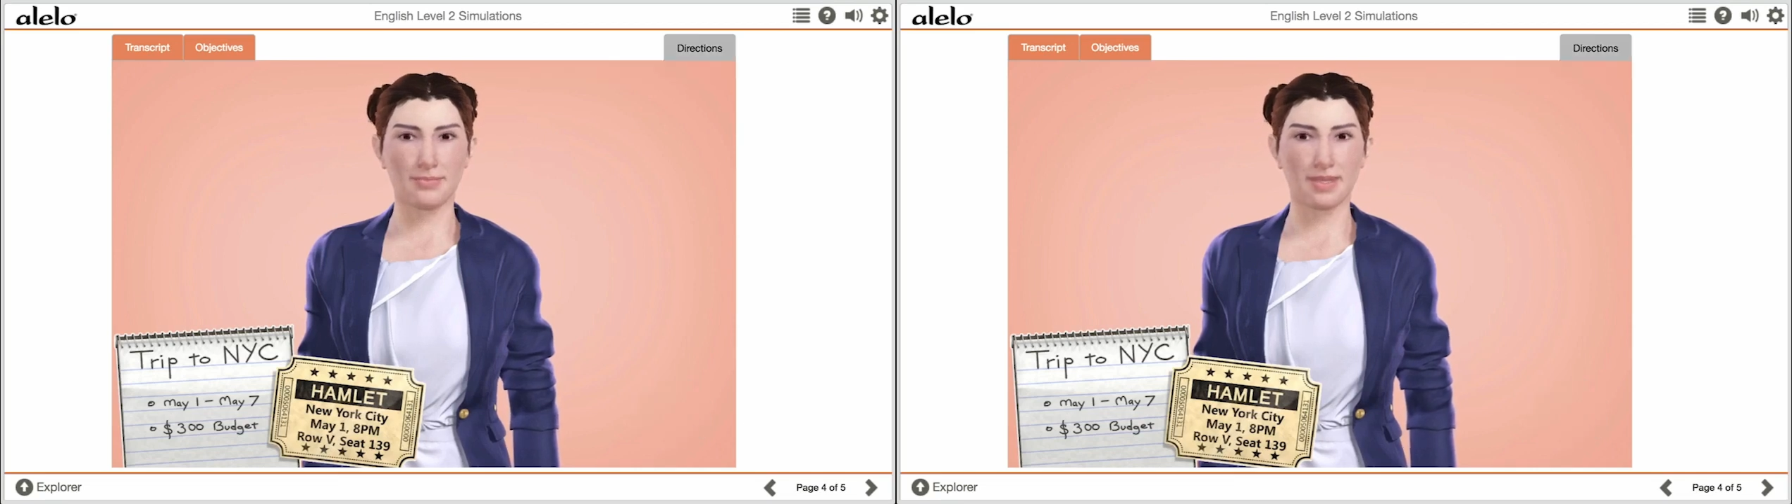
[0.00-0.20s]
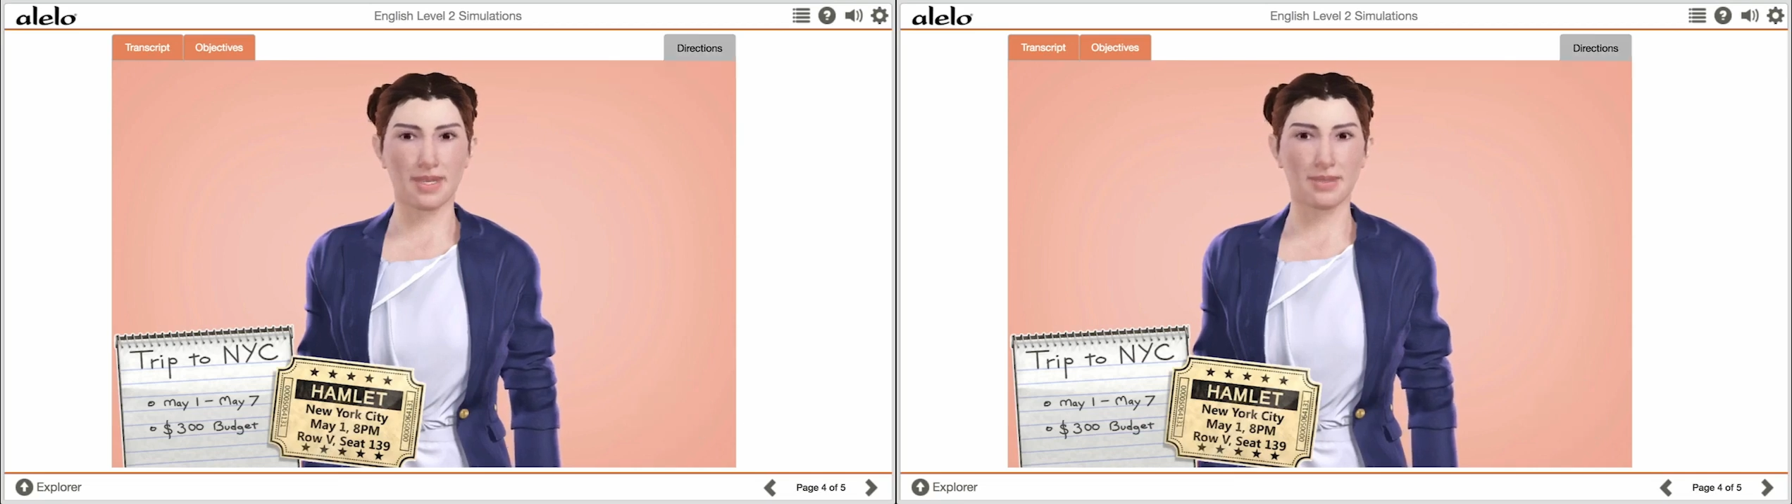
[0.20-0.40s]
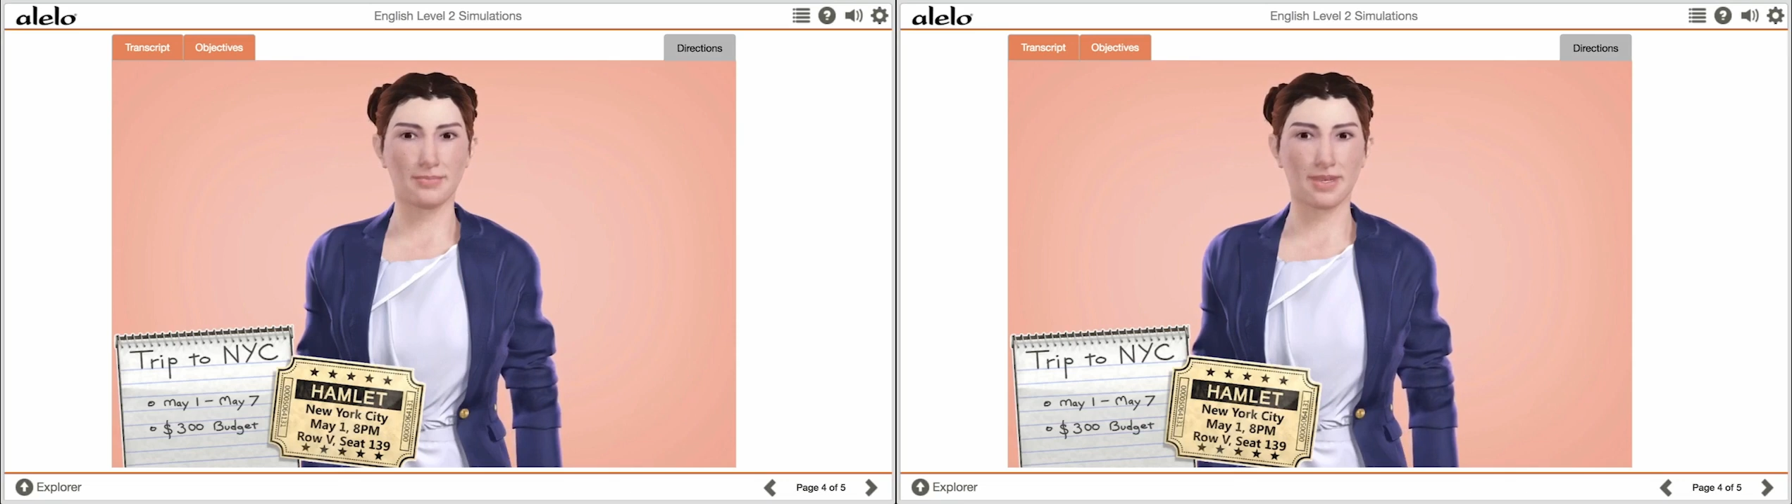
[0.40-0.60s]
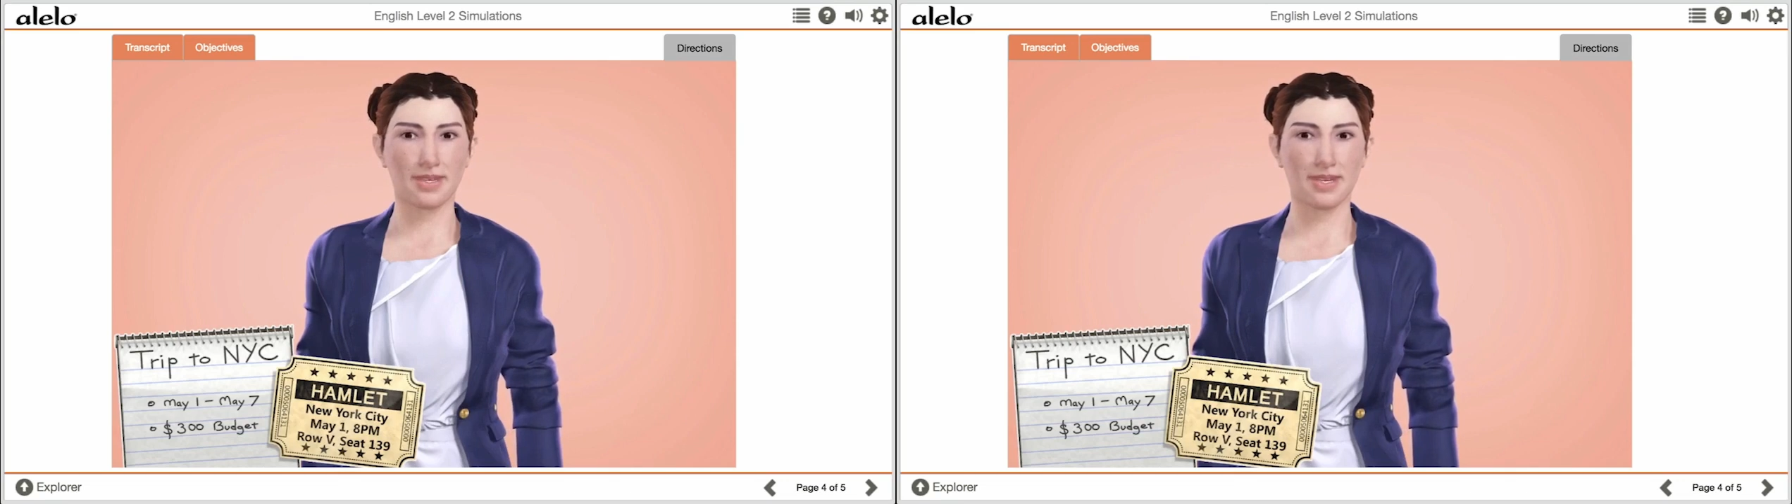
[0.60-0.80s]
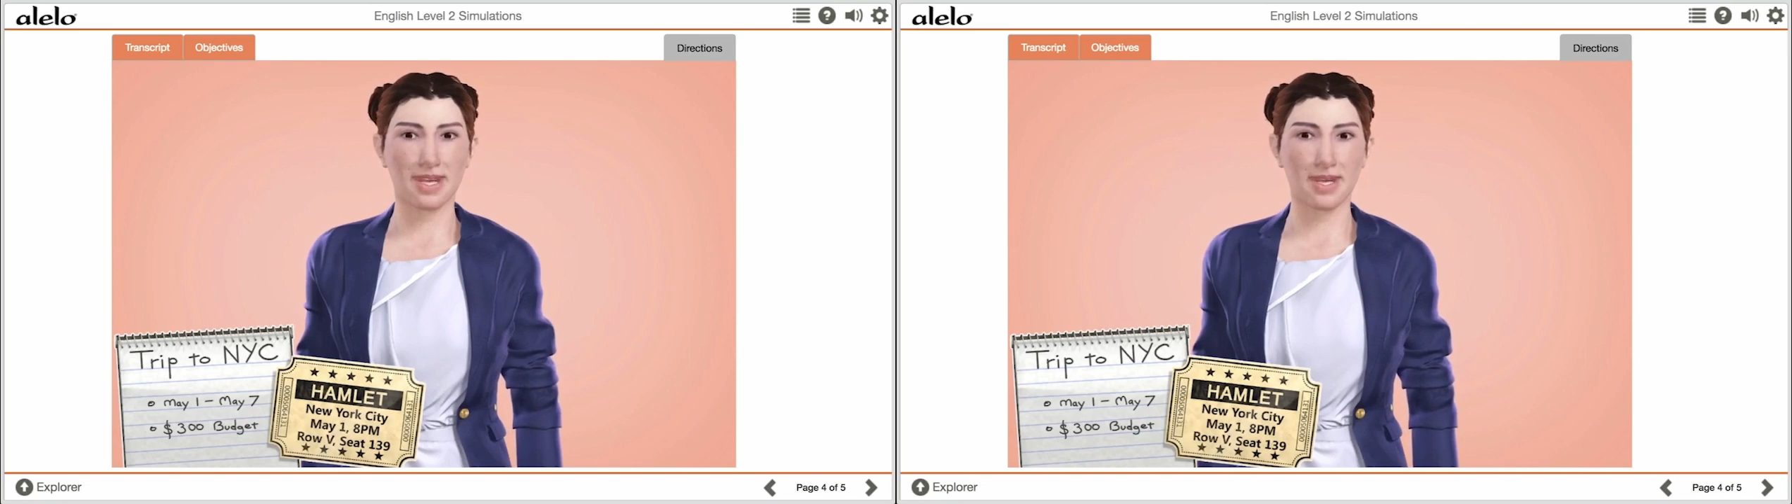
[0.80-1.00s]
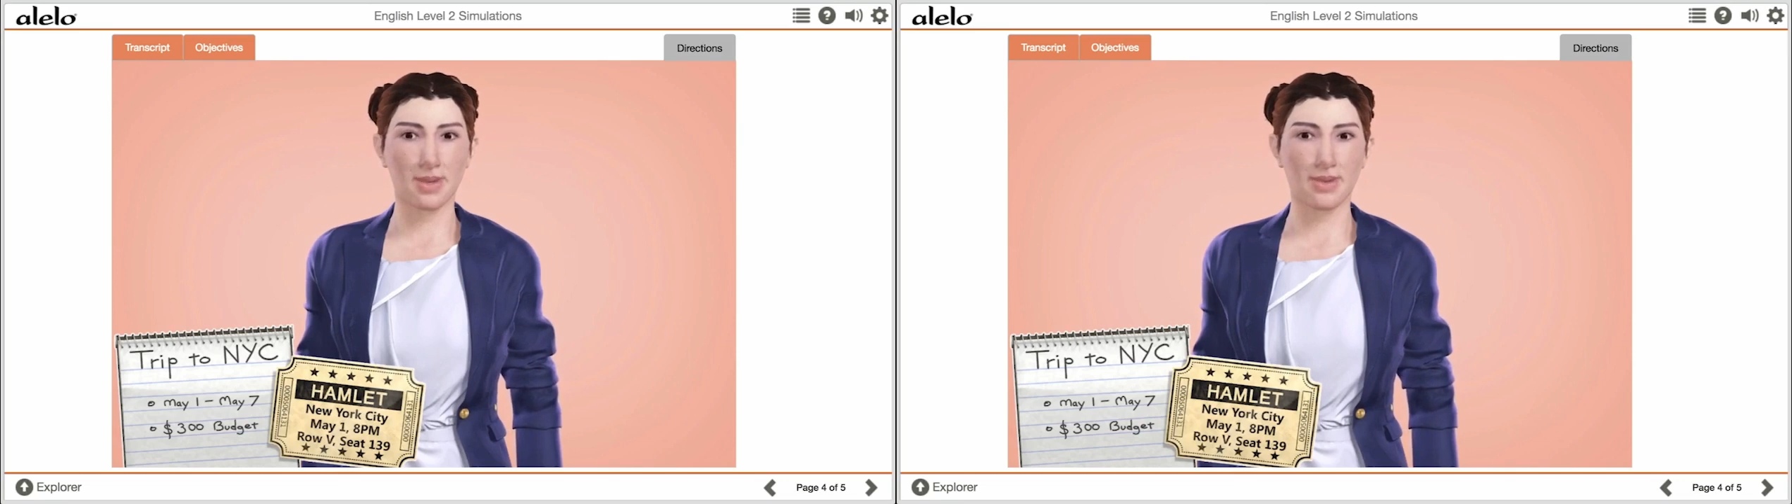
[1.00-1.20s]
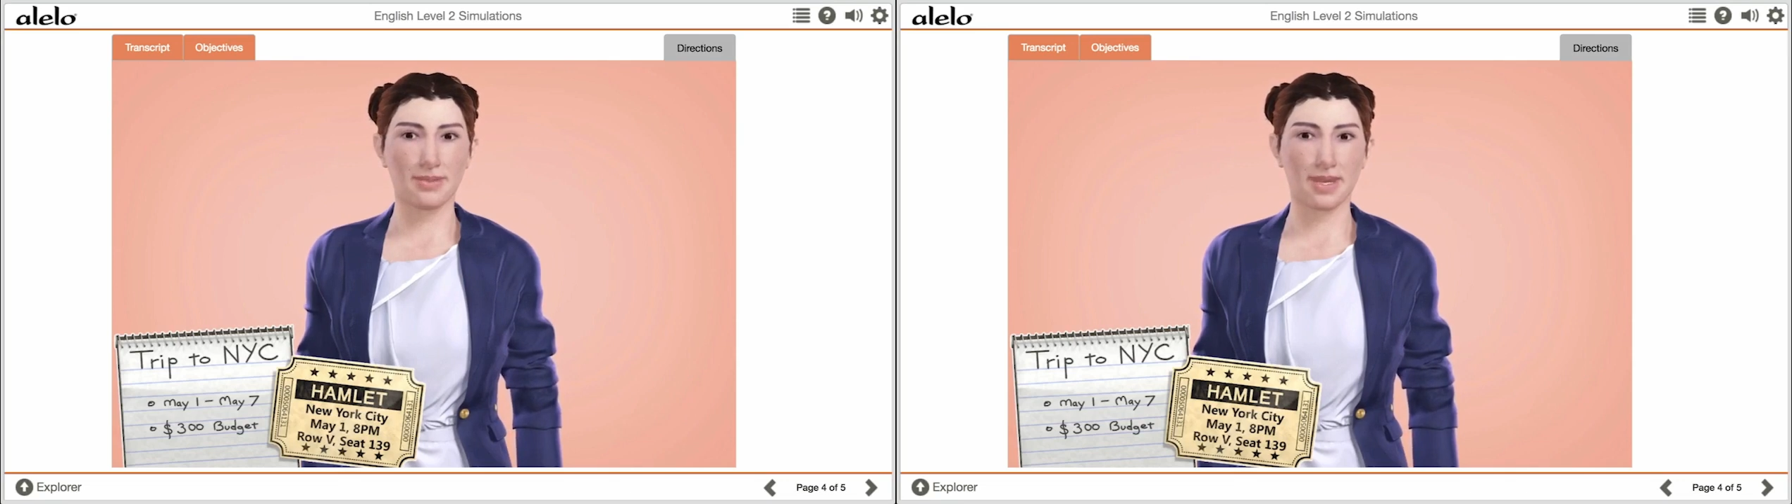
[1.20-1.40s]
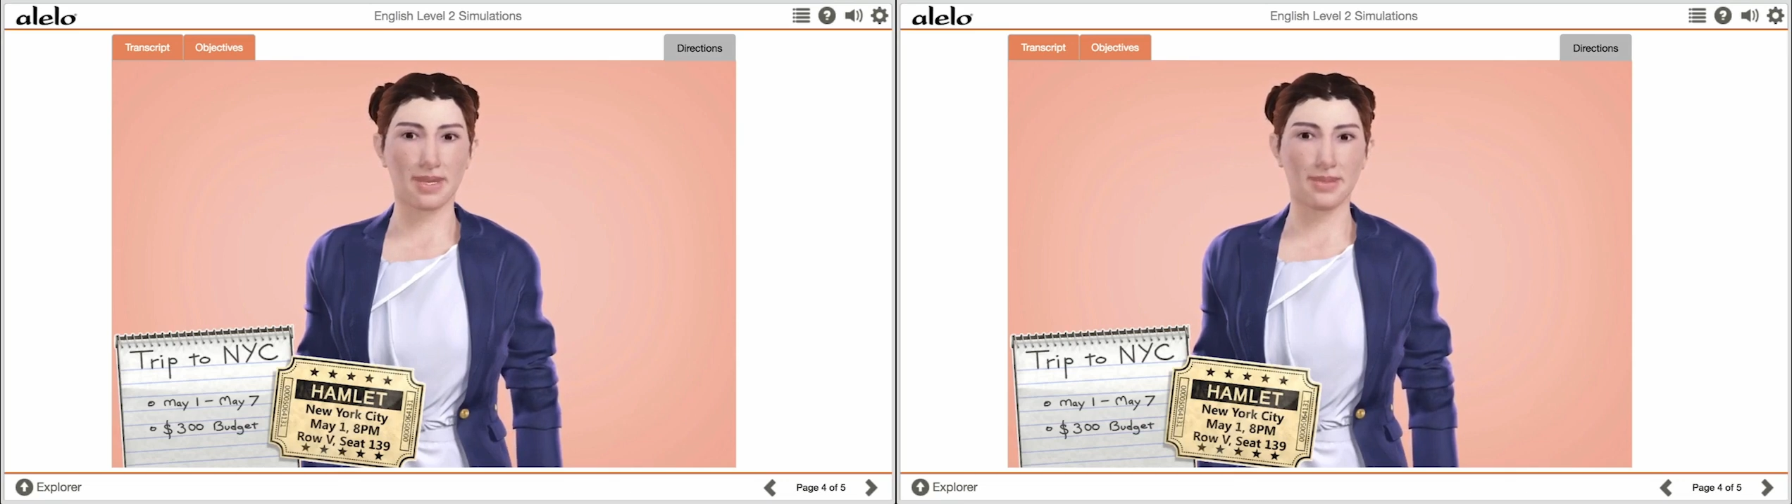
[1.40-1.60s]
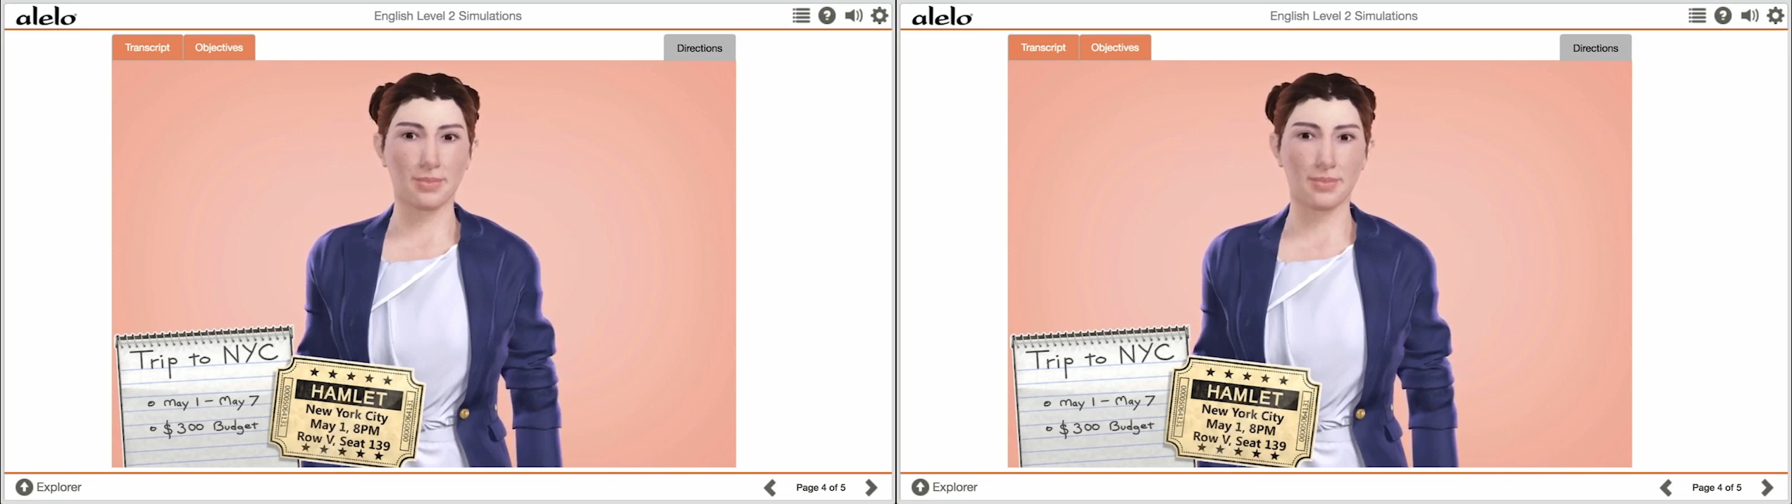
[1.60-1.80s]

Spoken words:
Metropolitan train station.